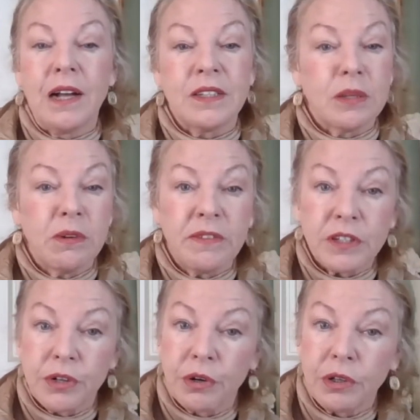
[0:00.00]
some of
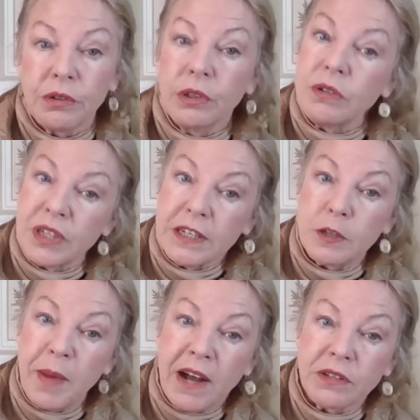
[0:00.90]
us are losing
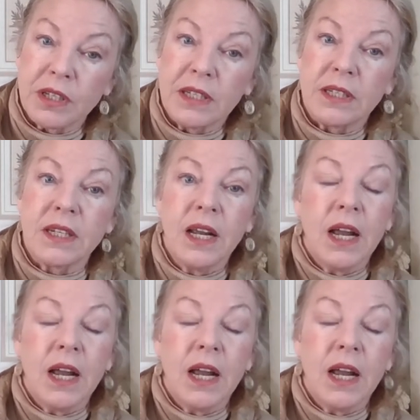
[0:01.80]
spouses,